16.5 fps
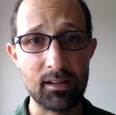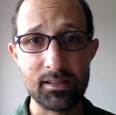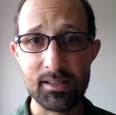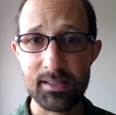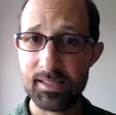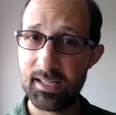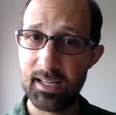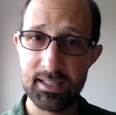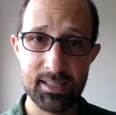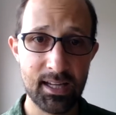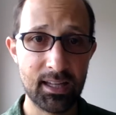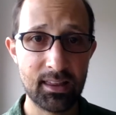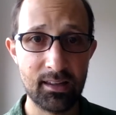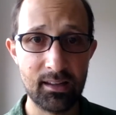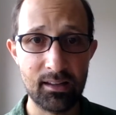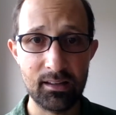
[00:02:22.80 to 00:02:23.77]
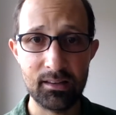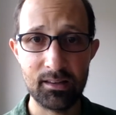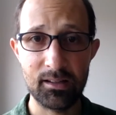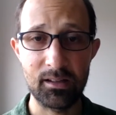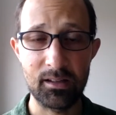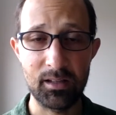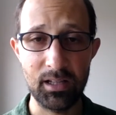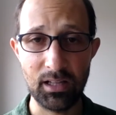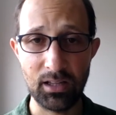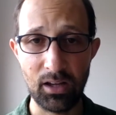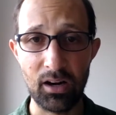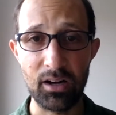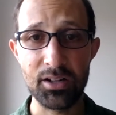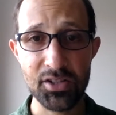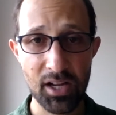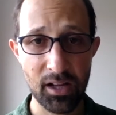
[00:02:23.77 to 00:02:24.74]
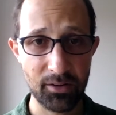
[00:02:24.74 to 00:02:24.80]
Say, take the
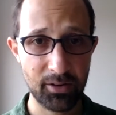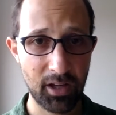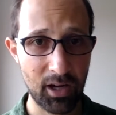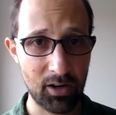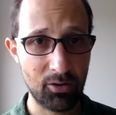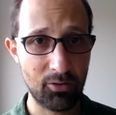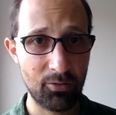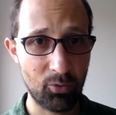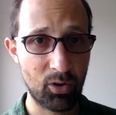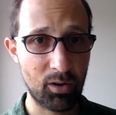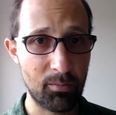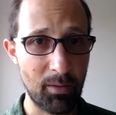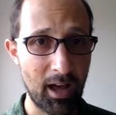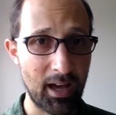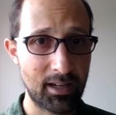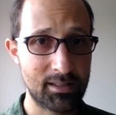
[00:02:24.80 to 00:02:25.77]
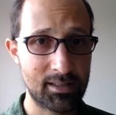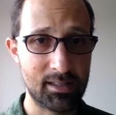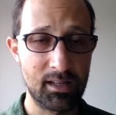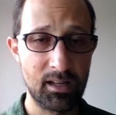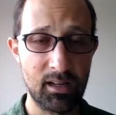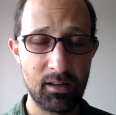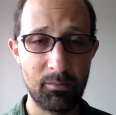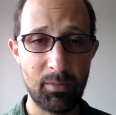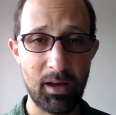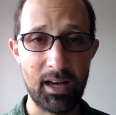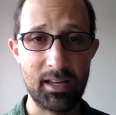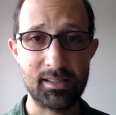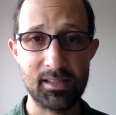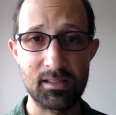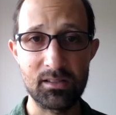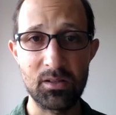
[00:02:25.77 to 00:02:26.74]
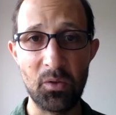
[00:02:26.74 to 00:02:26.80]
large Healthcare Reform Act passed
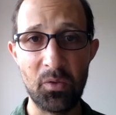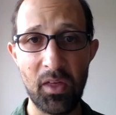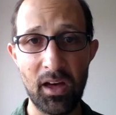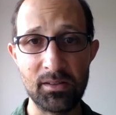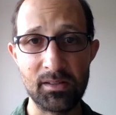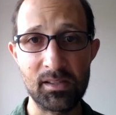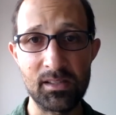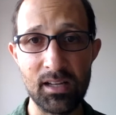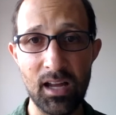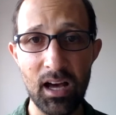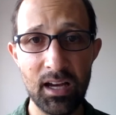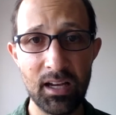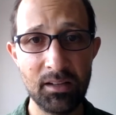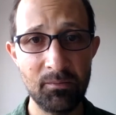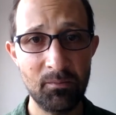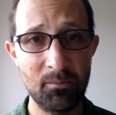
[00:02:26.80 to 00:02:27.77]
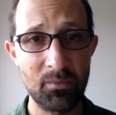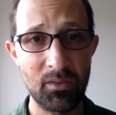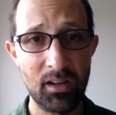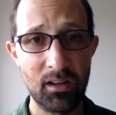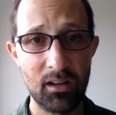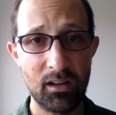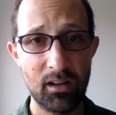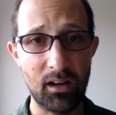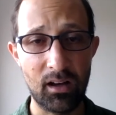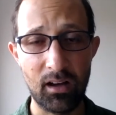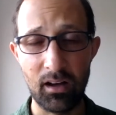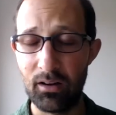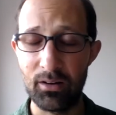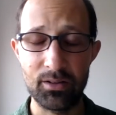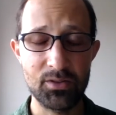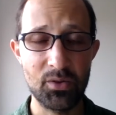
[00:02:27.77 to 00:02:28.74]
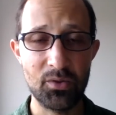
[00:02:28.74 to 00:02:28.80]
in 2009
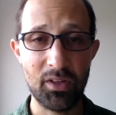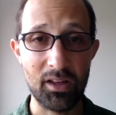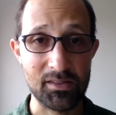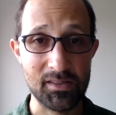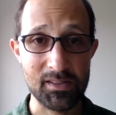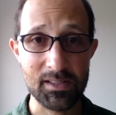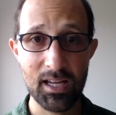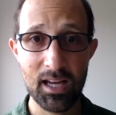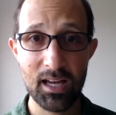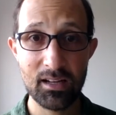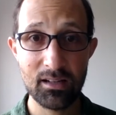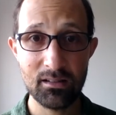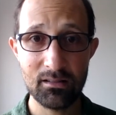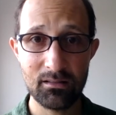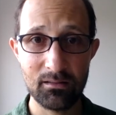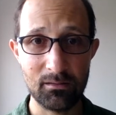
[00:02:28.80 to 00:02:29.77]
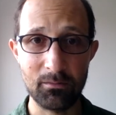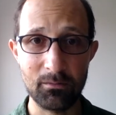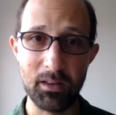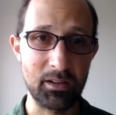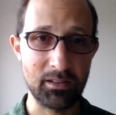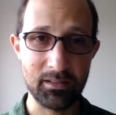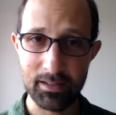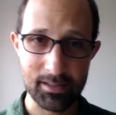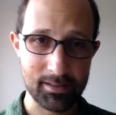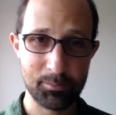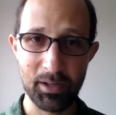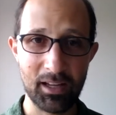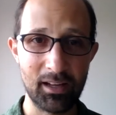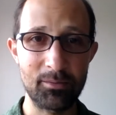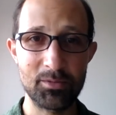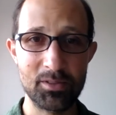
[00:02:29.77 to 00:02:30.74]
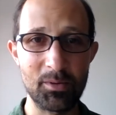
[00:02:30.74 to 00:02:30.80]
or 2010 that has
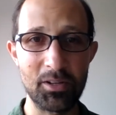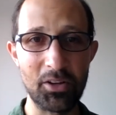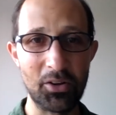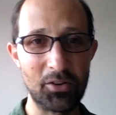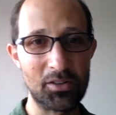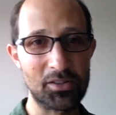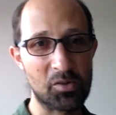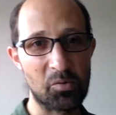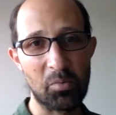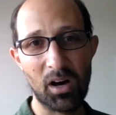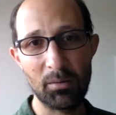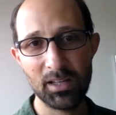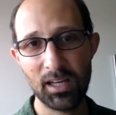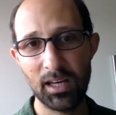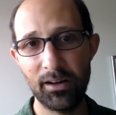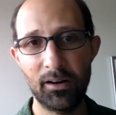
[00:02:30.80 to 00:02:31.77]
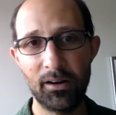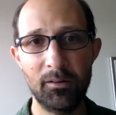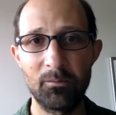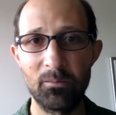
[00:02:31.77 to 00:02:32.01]
become to be known as Obamacare.